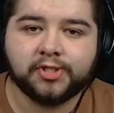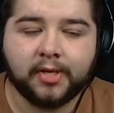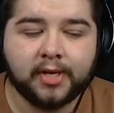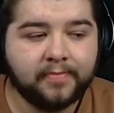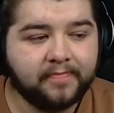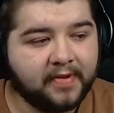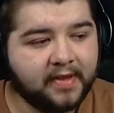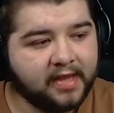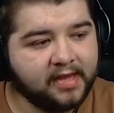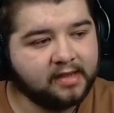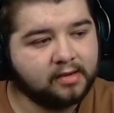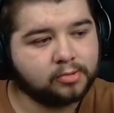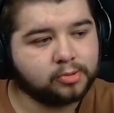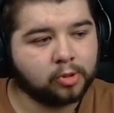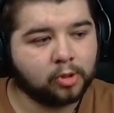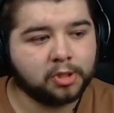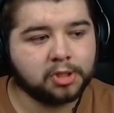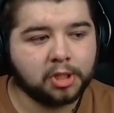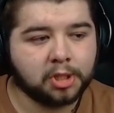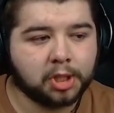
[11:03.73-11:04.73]
going to be
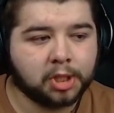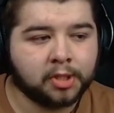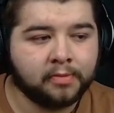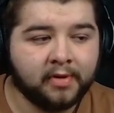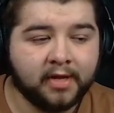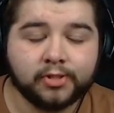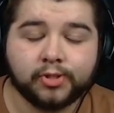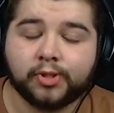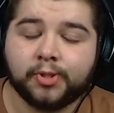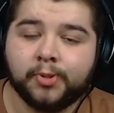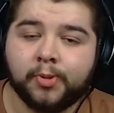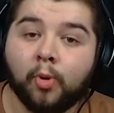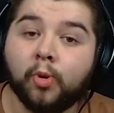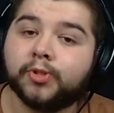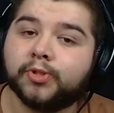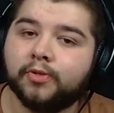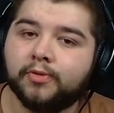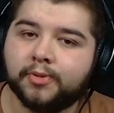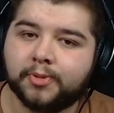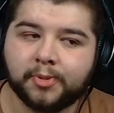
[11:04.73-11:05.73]
Roger Schmidt's
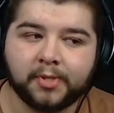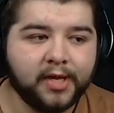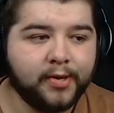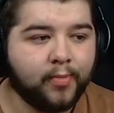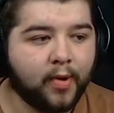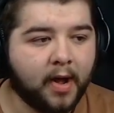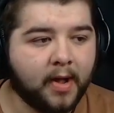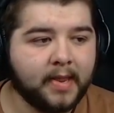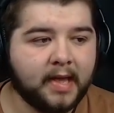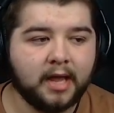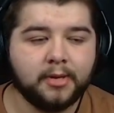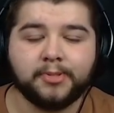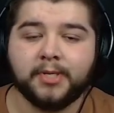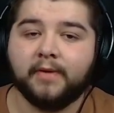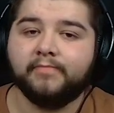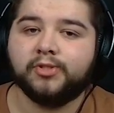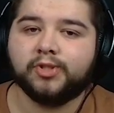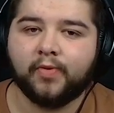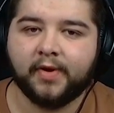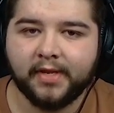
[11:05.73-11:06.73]
4231
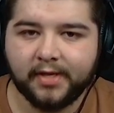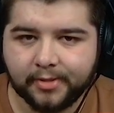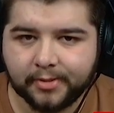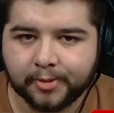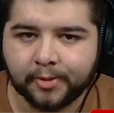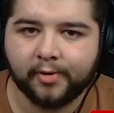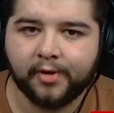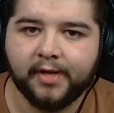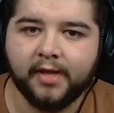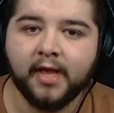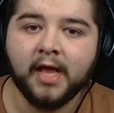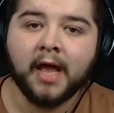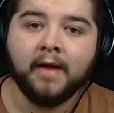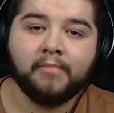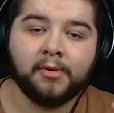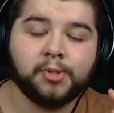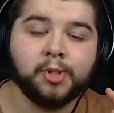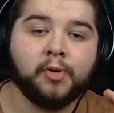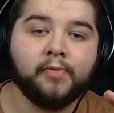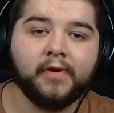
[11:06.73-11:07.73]
FM23.
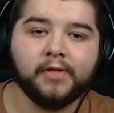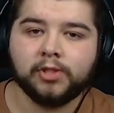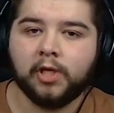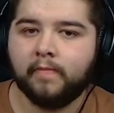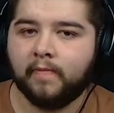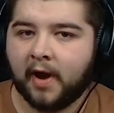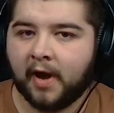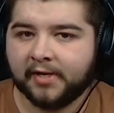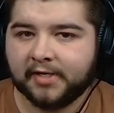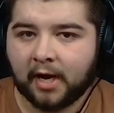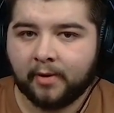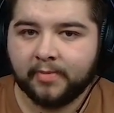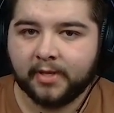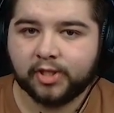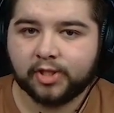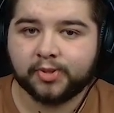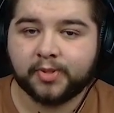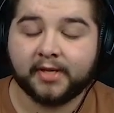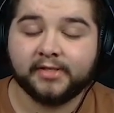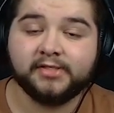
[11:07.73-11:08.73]
Before we do break down
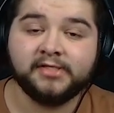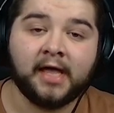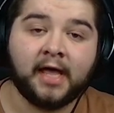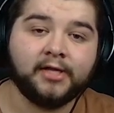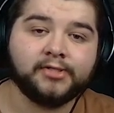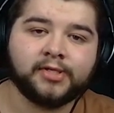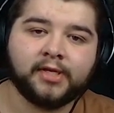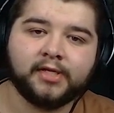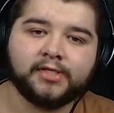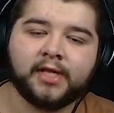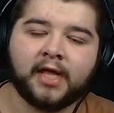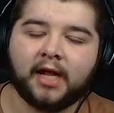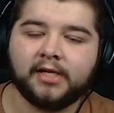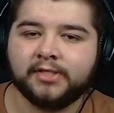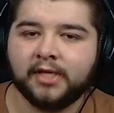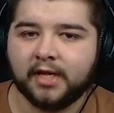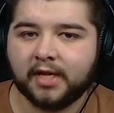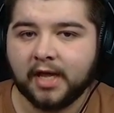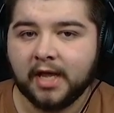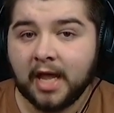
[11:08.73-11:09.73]
this fantastic
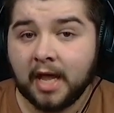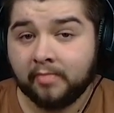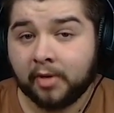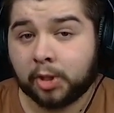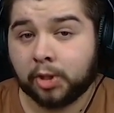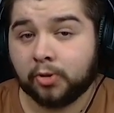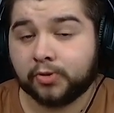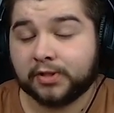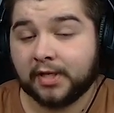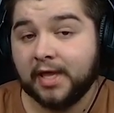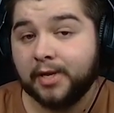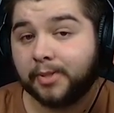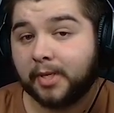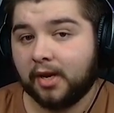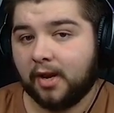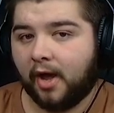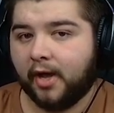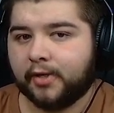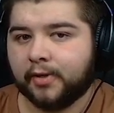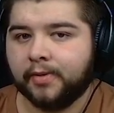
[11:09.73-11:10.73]
tactic, be sure to leave a
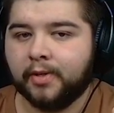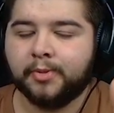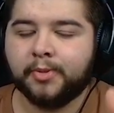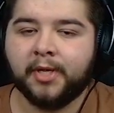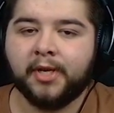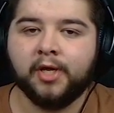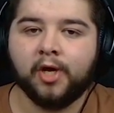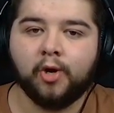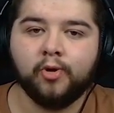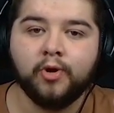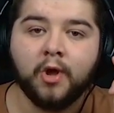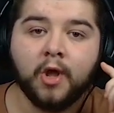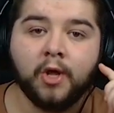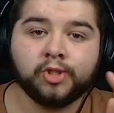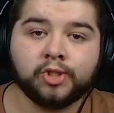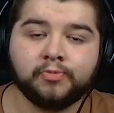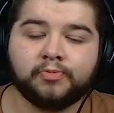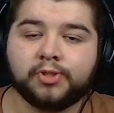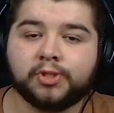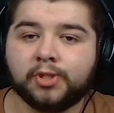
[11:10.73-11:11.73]
like on the video,
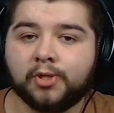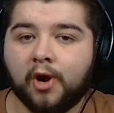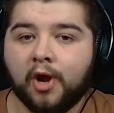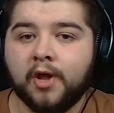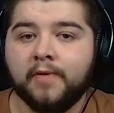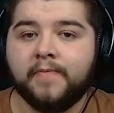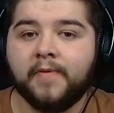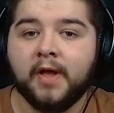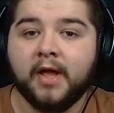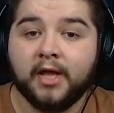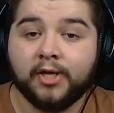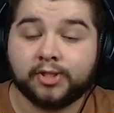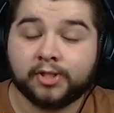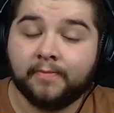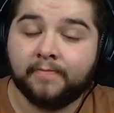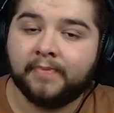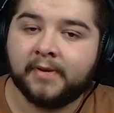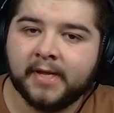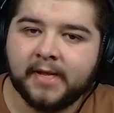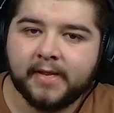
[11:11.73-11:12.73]
subscribe, it's
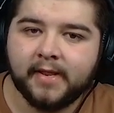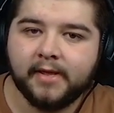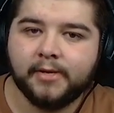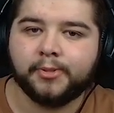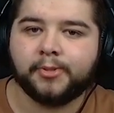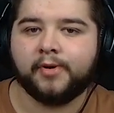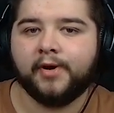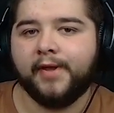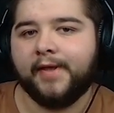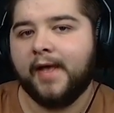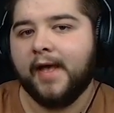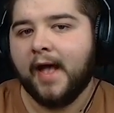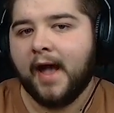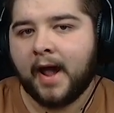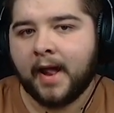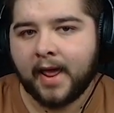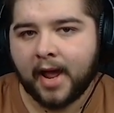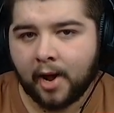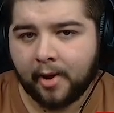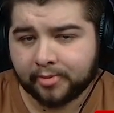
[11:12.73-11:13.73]
completely free
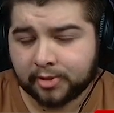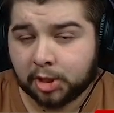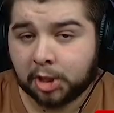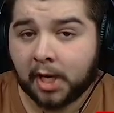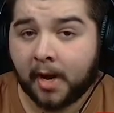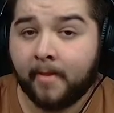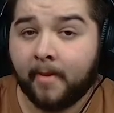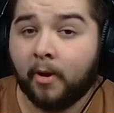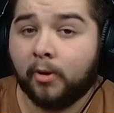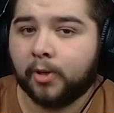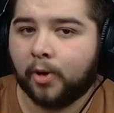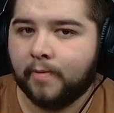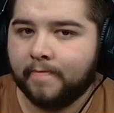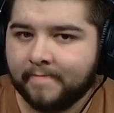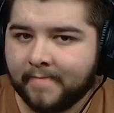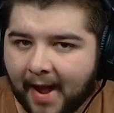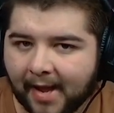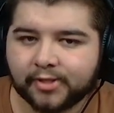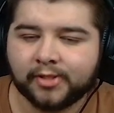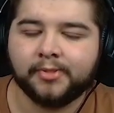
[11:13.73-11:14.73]
and it helps the channel grow
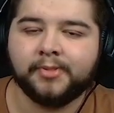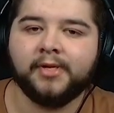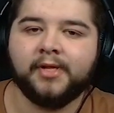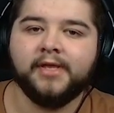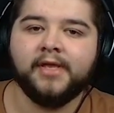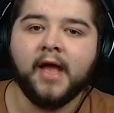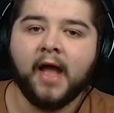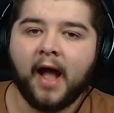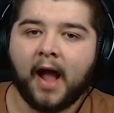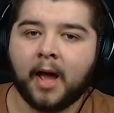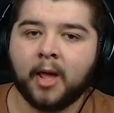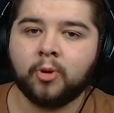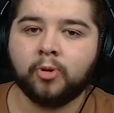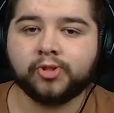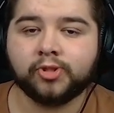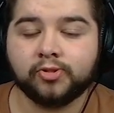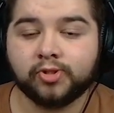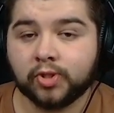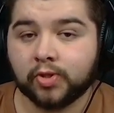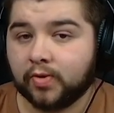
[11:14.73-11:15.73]
massively. And
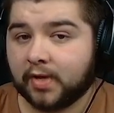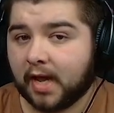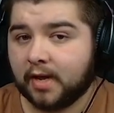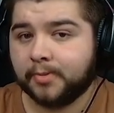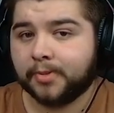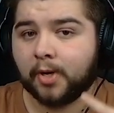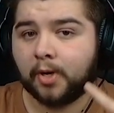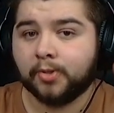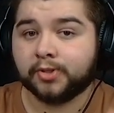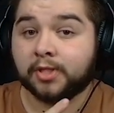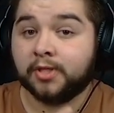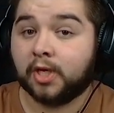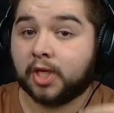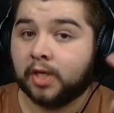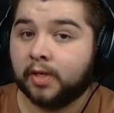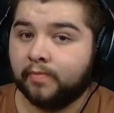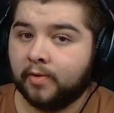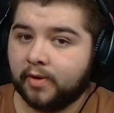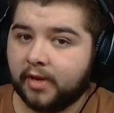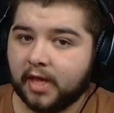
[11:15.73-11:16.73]
also do get involved in the
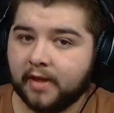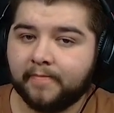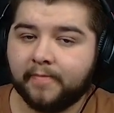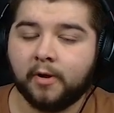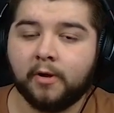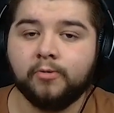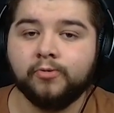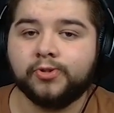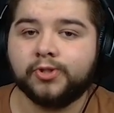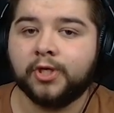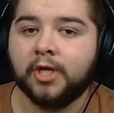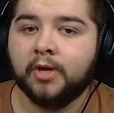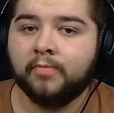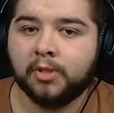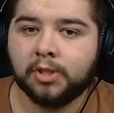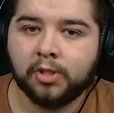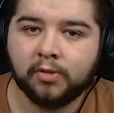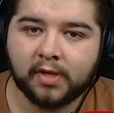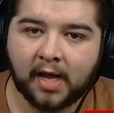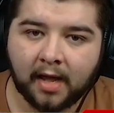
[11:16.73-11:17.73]
community polls,
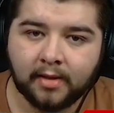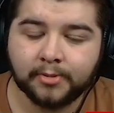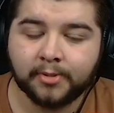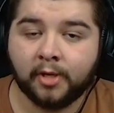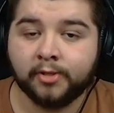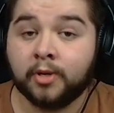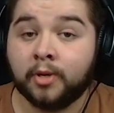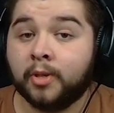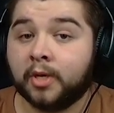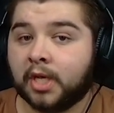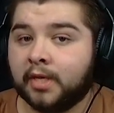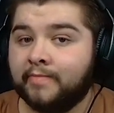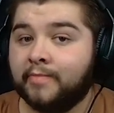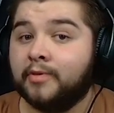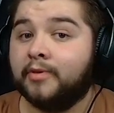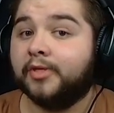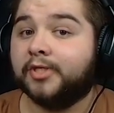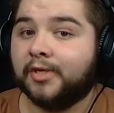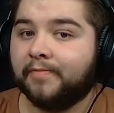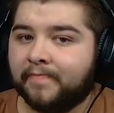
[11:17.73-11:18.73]
which you can find on the
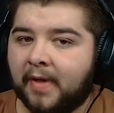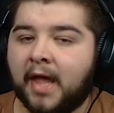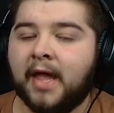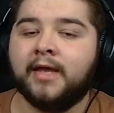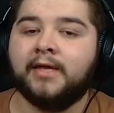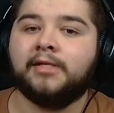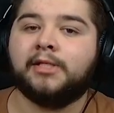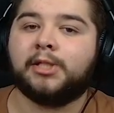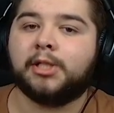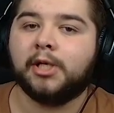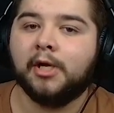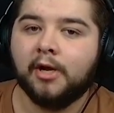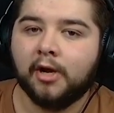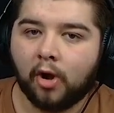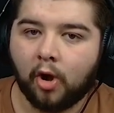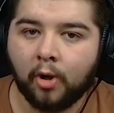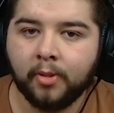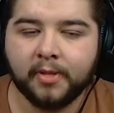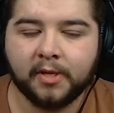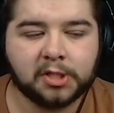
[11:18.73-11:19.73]
community page
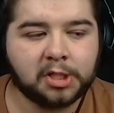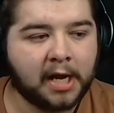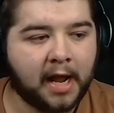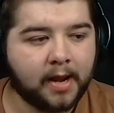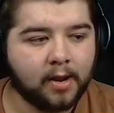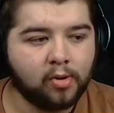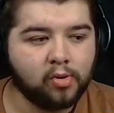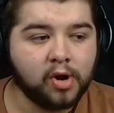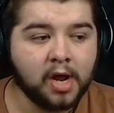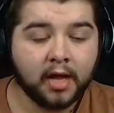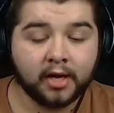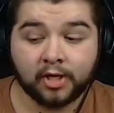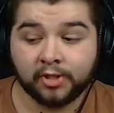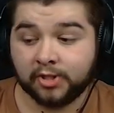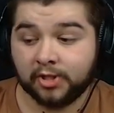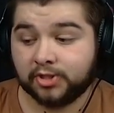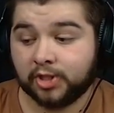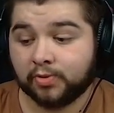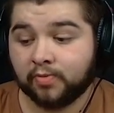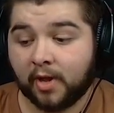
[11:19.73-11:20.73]
on the channel, because
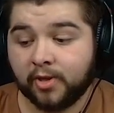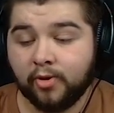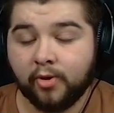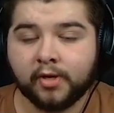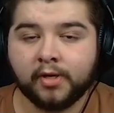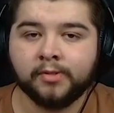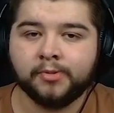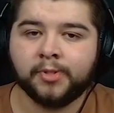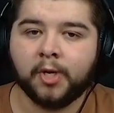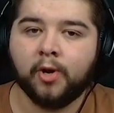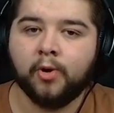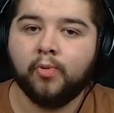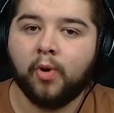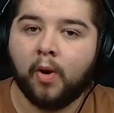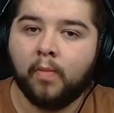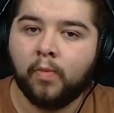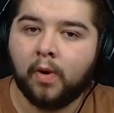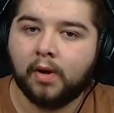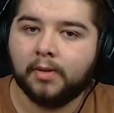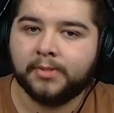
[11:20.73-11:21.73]
this is where you can vote
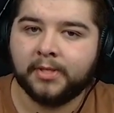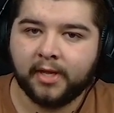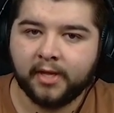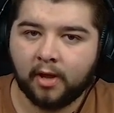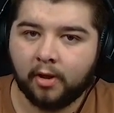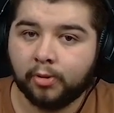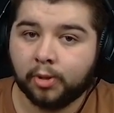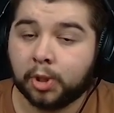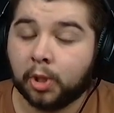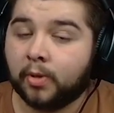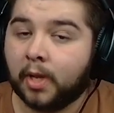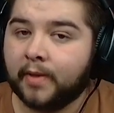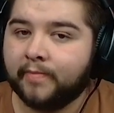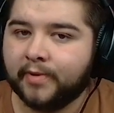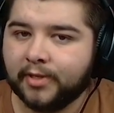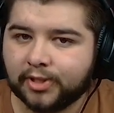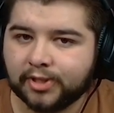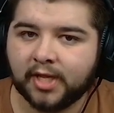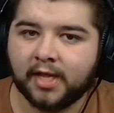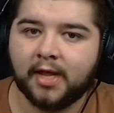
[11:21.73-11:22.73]
on what videos you're going to
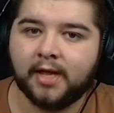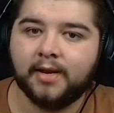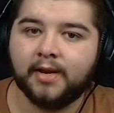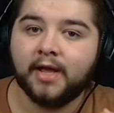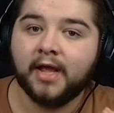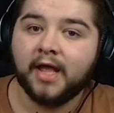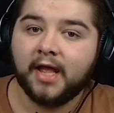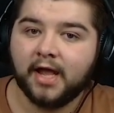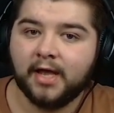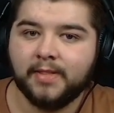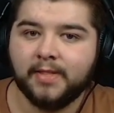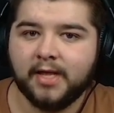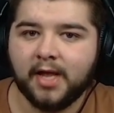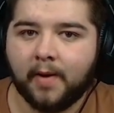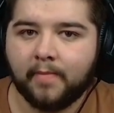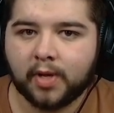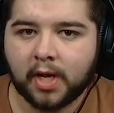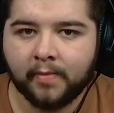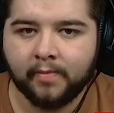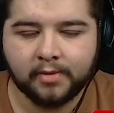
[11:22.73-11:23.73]
be seeing in the
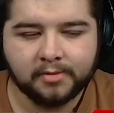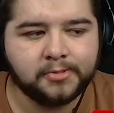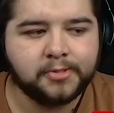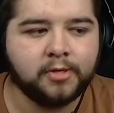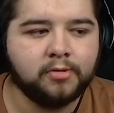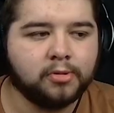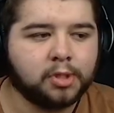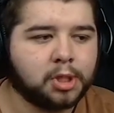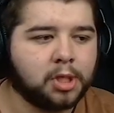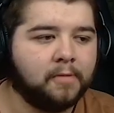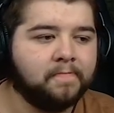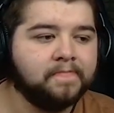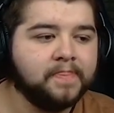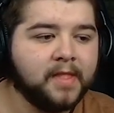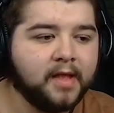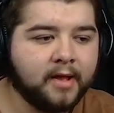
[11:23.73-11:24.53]
upcoming future.